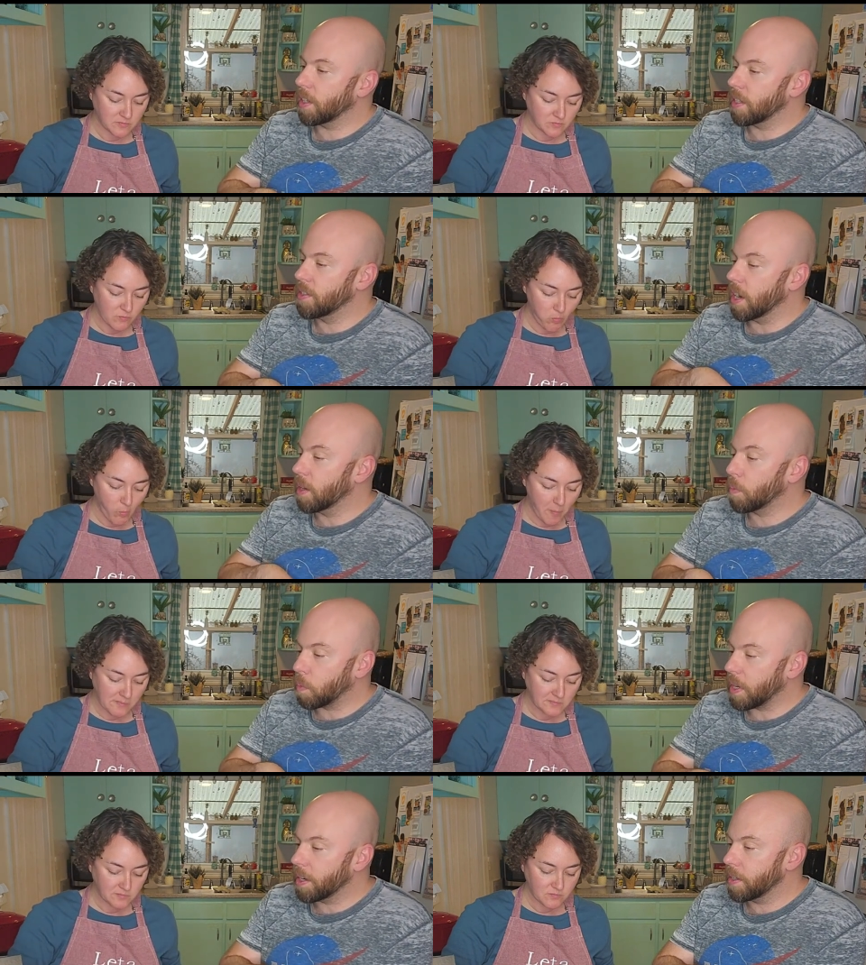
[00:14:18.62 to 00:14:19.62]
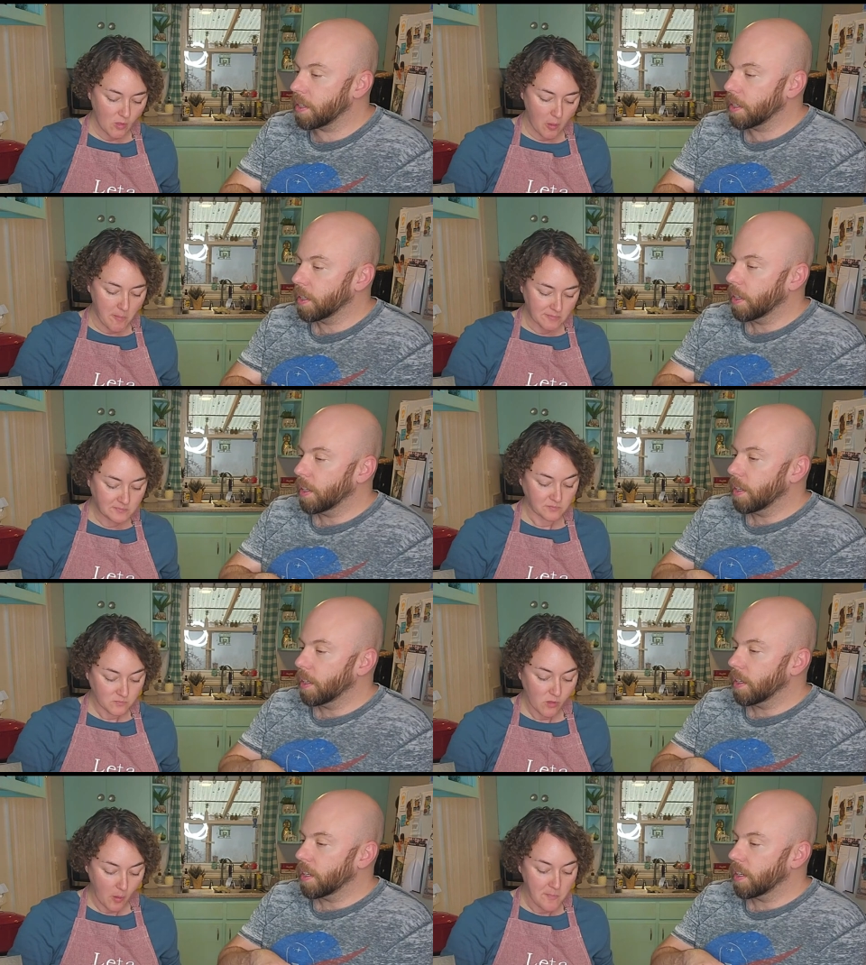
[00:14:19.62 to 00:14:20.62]
Speaker 1: done weird
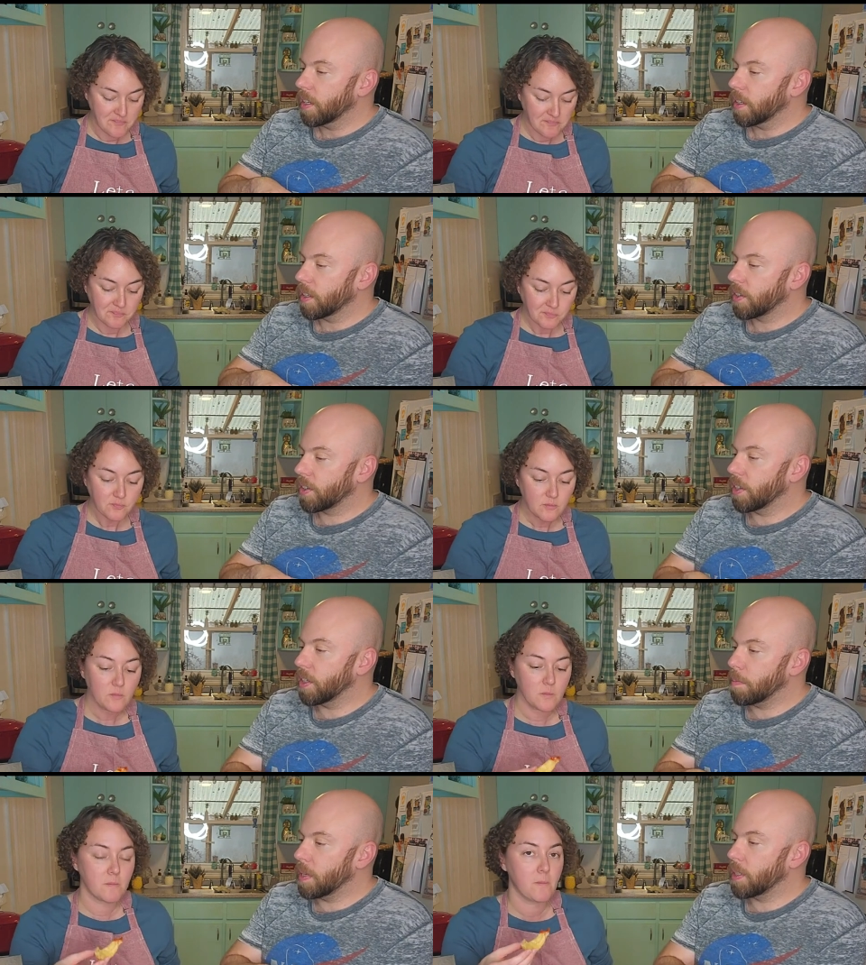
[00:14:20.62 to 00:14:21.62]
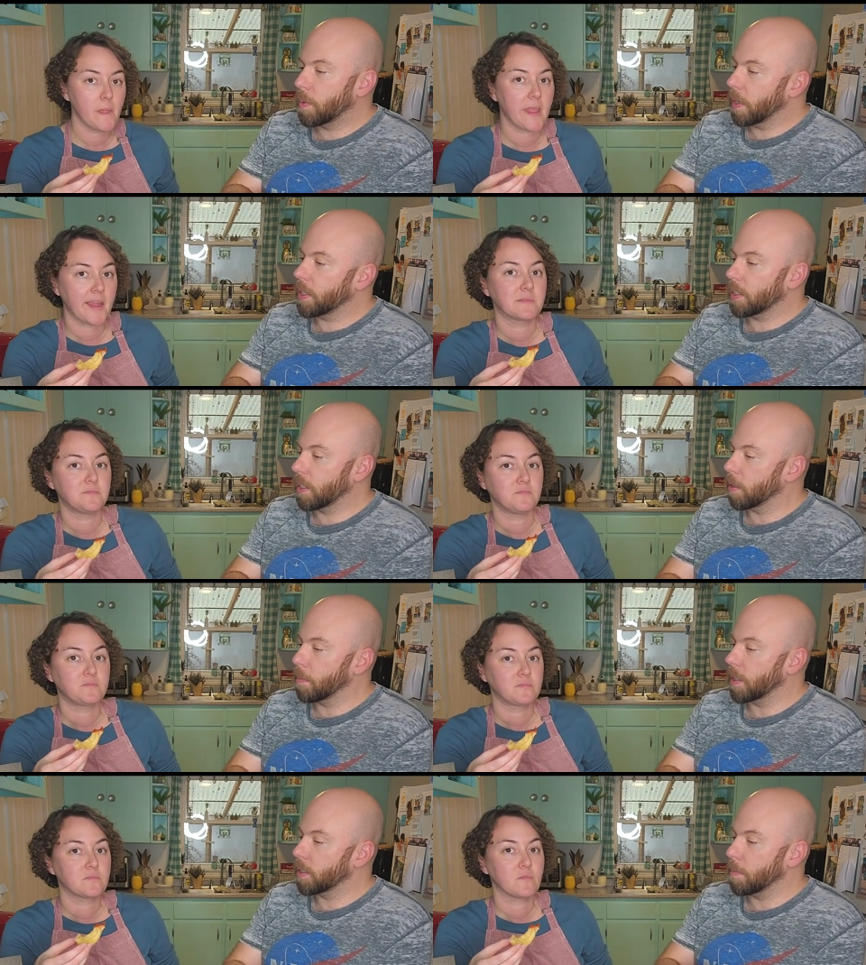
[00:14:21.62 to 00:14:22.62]
could be tweaked a little
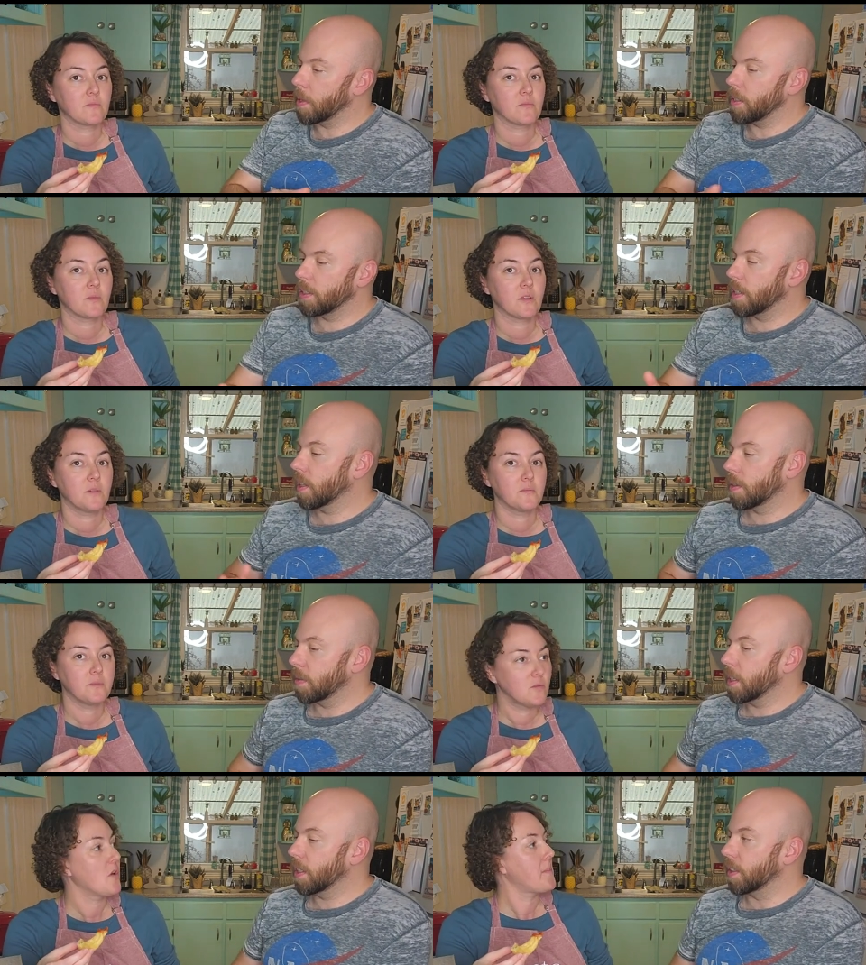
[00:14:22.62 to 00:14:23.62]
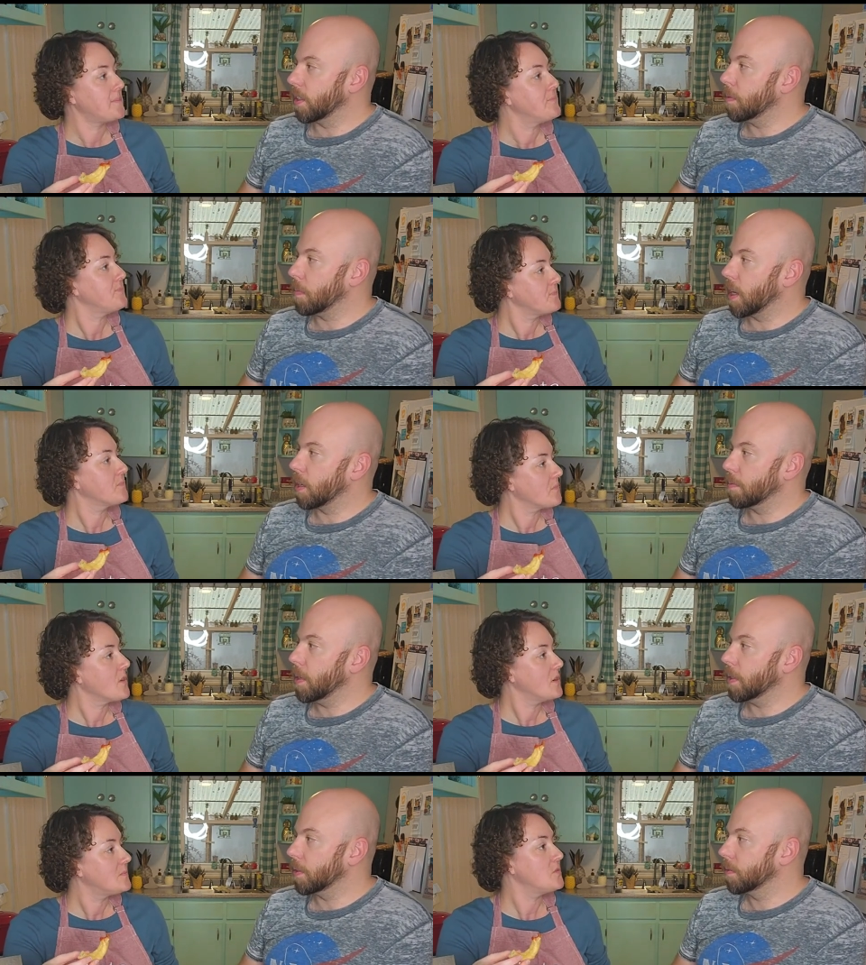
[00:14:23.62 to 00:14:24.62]
bit to be still a really good modern
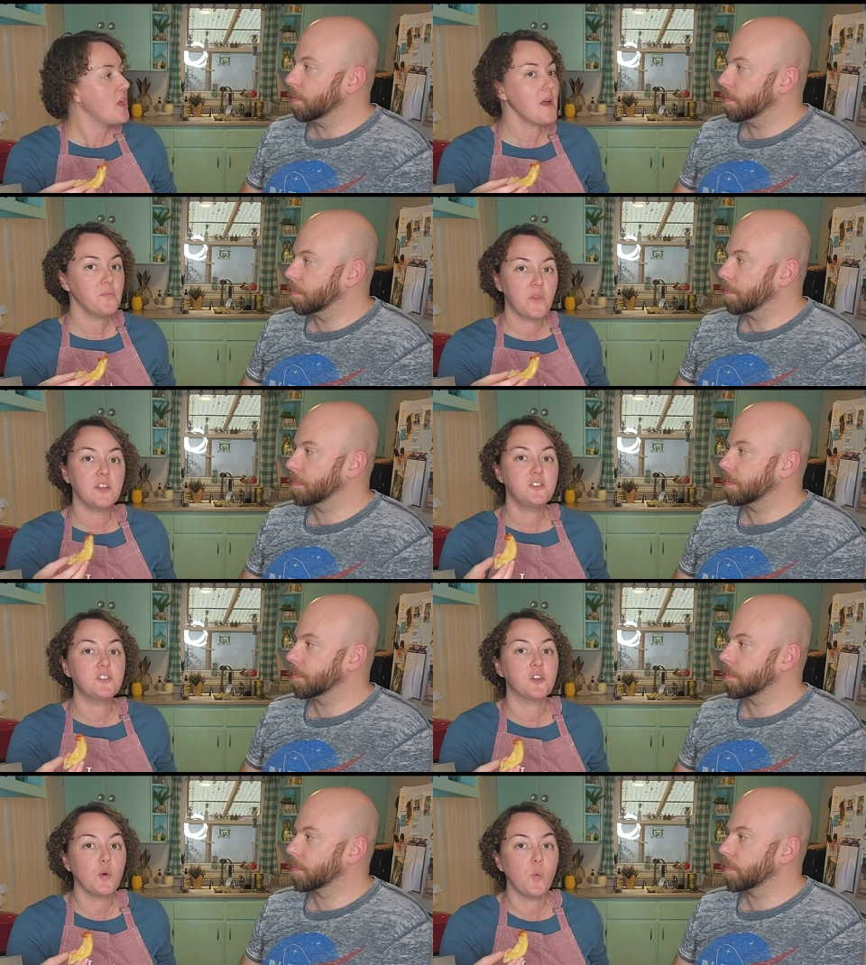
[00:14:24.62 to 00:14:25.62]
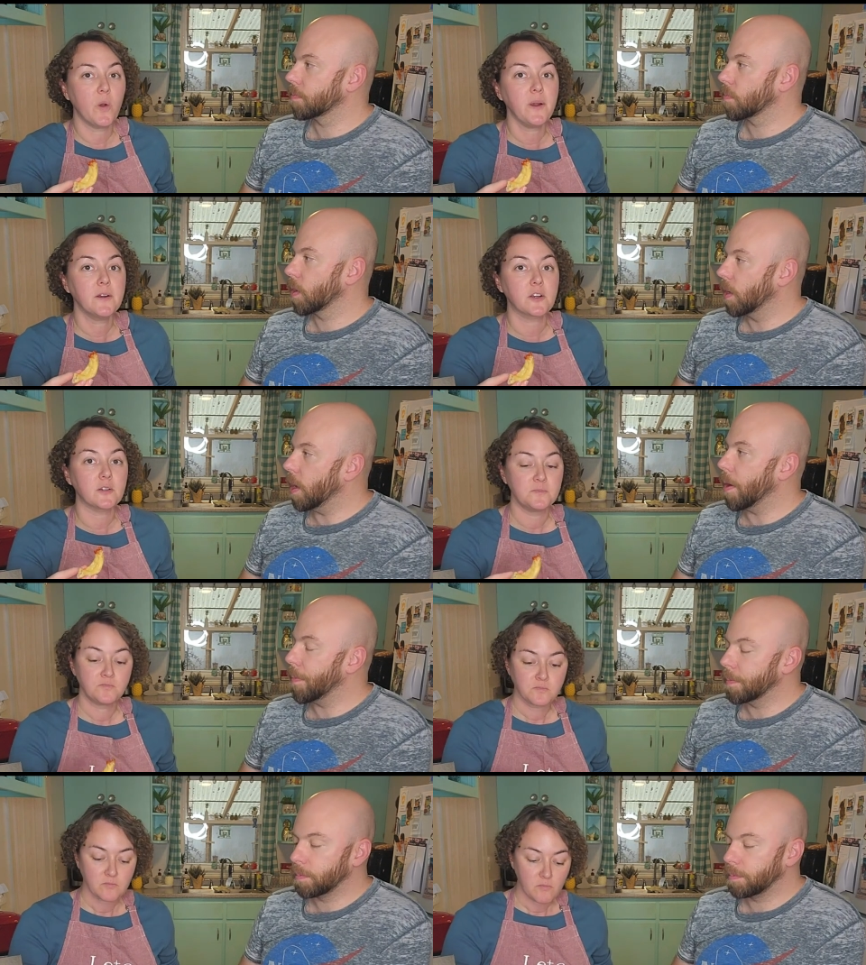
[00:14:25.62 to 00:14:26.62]
meal.
Speaker 2: Yeah, they still work.
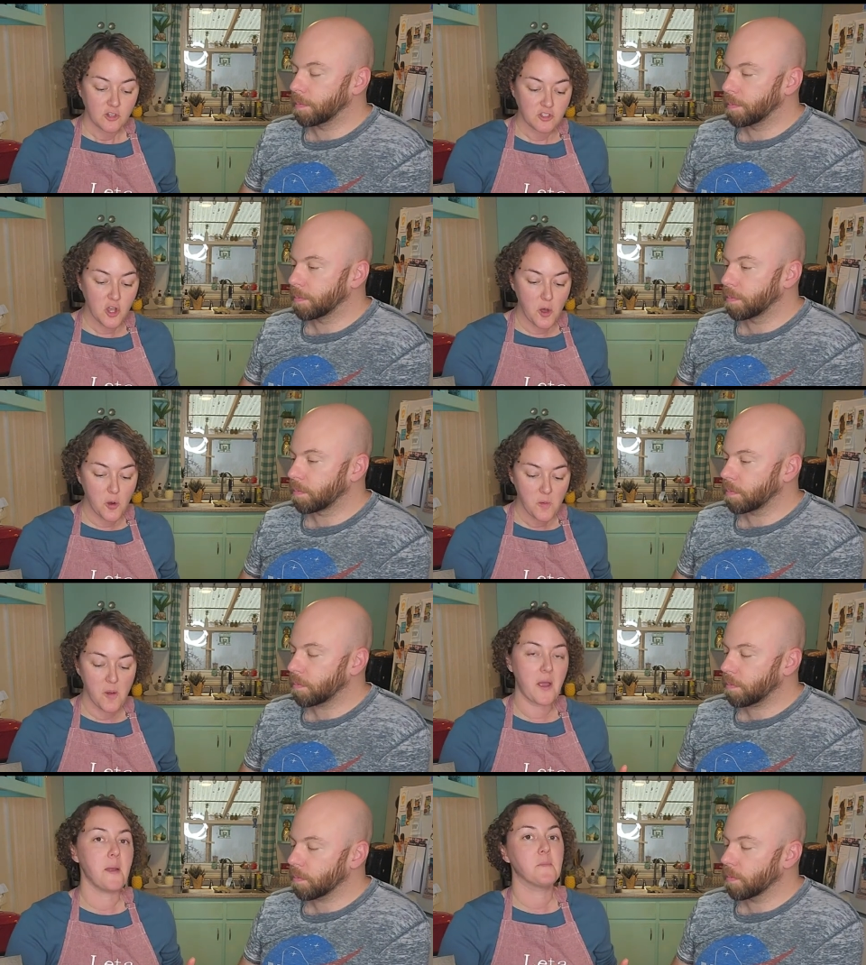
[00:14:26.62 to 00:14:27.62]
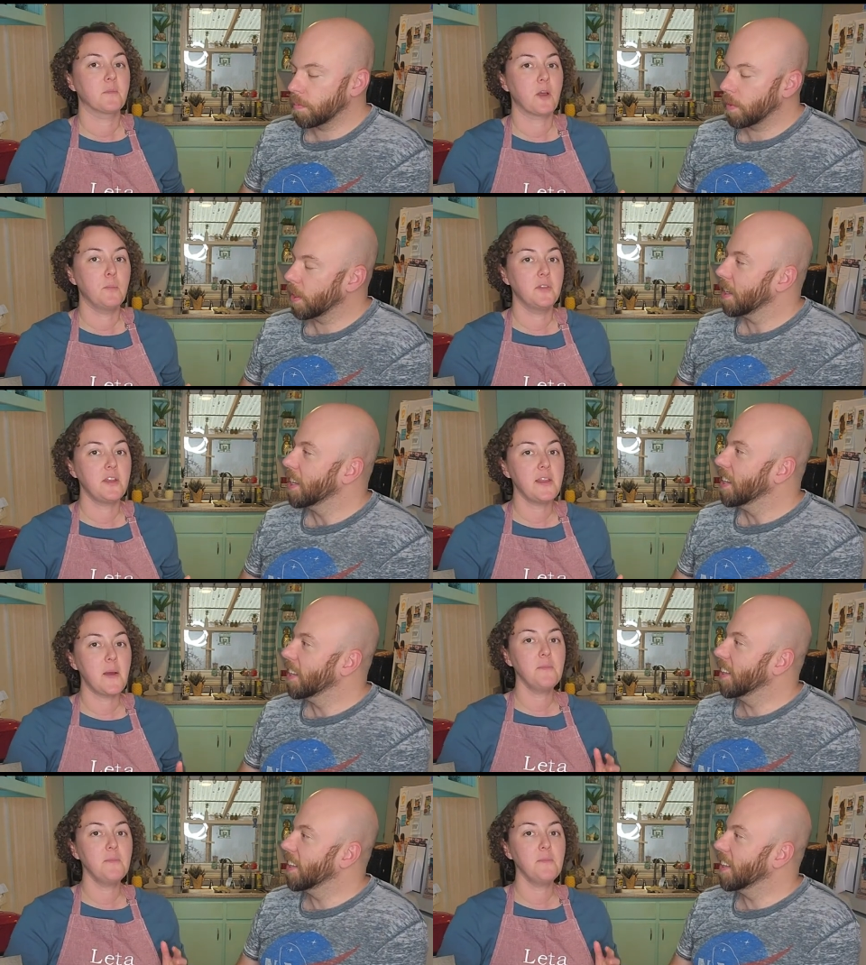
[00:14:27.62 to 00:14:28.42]
Yeah. So, okay, gotta put that down.